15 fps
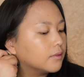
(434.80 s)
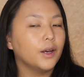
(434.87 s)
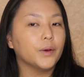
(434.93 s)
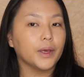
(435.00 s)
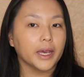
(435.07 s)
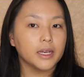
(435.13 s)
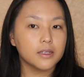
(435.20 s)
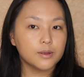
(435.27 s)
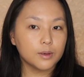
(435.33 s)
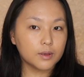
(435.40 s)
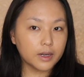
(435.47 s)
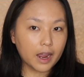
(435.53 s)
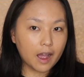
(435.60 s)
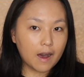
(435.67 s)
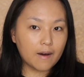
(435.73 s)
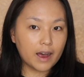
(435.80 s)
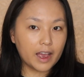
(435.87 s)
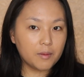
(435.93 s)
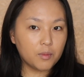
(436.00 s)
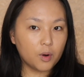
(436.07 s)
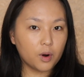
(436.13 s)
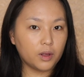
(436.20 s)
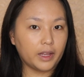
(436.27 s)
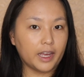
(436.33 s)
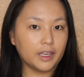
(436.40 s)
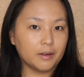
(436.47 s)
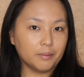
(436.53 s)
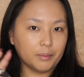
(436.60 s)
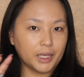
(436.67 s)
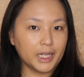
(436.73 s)
Okay, so now I'm more
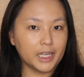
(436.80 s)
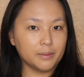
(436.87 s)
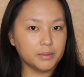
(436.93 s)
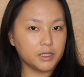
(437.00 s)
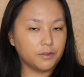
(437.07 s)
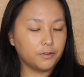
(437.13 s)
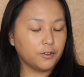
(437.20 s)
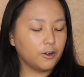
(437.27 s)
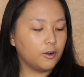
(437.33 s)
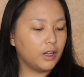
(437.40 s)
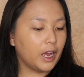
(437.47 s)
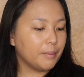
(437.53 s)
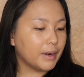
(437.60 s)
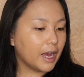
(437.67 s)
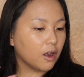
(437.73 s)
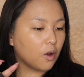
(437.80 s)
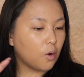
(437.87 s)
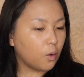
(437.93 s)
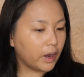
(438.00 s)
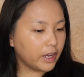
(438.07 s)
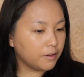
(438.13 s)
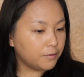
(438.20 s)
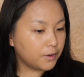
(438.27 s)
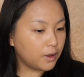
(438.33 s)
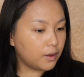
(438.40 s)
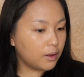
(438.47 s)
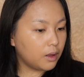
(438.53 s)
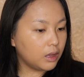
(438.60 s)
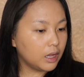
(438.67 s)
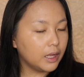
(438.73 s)
like medium to full. I'm not quite
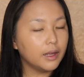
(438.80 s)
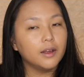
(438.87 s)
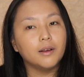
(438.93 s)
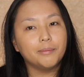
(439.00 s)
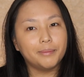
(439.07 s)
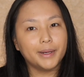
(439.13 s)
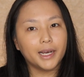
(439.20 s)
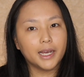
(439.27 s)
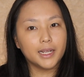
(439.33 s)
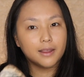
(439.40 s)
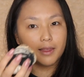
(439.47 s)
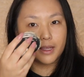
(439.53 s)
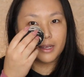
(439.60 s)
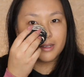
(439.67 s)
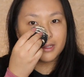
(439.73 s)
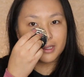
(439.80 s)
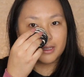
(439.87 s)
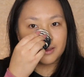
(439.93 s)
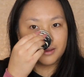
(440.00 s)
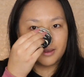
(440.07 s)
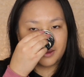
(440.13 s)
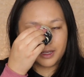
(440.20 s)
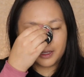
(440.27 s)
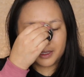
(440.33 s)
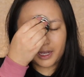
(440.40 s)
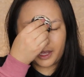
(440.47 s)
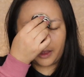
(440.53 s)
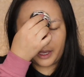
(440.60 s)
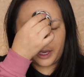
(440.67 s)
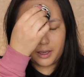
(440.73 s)
full, but this, this
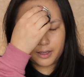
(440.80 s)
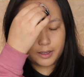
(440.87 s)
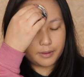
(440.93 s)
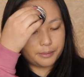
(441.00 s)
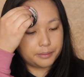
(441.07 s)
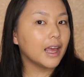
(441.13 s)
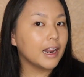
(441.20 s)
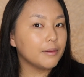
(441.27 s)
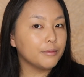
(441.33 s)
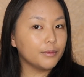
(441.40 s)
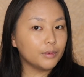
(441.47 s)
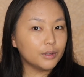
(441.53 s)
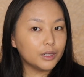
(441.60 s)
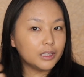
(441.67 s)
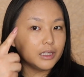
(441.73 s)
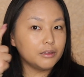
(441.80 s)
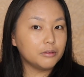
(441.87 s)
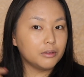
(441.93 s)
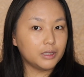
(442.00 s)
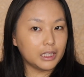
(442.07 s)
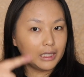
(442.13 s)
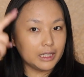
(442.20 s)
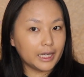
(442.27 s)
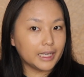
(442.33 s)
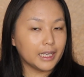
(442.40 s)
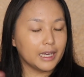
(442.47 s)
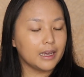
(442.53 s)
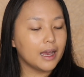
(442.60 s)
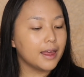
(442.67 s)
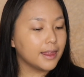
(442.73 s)
I like. And I'm really, really
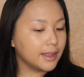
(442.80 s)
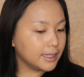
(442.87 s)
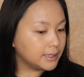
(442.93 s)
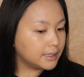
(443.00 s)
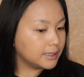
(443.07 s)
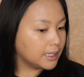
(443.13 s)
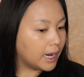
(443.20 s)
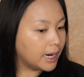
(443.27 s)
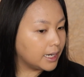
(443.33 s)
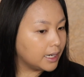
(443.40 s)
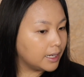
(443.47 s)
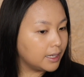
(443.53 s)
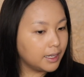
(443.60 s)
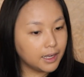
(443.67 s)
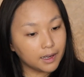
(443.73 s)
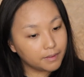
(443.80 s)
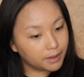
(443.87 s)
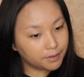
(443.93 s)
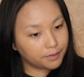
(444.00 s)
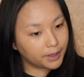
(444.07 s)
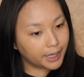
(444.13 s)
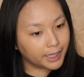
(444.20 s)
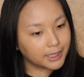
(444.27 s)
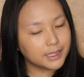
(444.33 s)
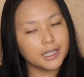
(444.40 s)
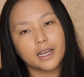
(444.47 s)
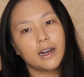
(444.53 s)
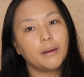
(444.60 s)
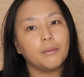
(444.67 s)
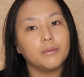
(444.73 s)
liking this side of the
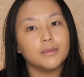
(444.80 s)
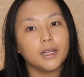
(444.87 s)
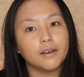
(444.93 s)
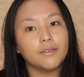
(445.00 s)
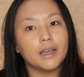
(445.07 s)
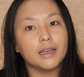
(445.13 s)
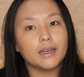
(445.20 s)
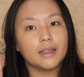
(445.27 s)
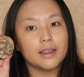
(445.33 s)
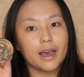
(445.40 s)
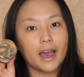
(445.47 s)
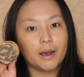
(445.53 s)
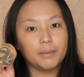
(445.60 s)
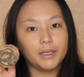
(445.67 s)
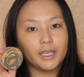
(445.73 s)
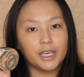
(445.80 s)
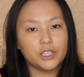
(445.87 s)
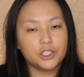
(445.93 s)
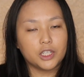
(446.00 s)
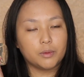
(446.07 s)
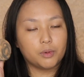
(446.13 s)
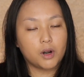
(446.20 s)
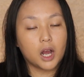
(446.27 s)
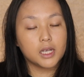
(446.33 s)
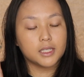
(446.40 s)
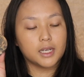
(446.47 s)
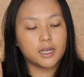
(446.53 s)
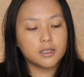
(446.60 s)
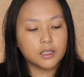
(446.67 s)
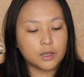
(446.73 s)
face, and I'm loving the application
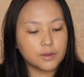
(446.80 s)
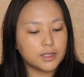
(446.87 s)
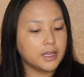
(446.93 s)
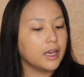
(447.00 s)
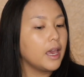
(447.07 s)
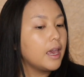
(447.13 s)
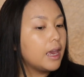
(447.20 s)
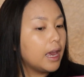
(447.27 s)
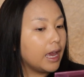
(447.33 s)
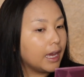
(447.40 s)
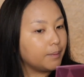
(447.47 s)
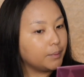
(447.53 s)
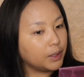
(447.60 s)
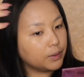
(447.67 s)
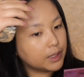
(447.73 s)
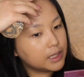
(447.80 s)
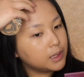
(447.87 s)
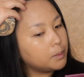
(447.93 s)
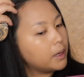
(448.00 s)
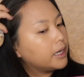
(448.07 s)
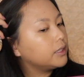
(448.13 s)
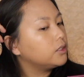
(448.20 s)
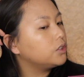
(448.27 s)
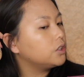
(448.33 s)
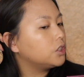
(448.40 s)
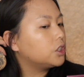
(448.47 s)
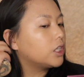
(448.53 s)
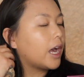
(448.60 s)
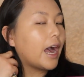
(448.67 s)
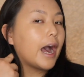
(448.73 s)
process using a beauty
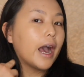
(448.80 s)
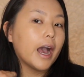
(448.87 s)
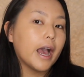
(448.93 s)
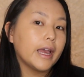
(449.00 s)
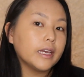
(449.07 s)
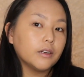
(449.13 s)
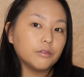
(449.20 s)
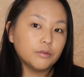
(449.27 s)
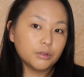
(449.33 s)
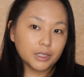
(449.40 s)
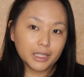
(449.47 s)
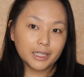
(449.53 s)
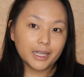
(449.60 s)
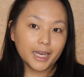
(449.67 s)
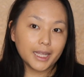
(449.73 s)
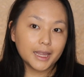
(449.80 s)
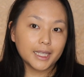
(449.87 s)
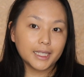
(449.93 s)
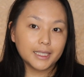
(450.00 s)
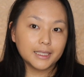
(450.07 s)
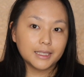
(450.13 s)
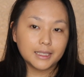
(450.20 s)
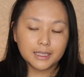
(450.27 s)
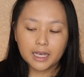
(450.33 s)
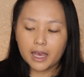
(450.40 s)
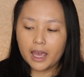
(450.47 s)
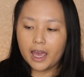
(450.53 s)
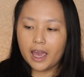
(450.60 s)
sponge. I really like this.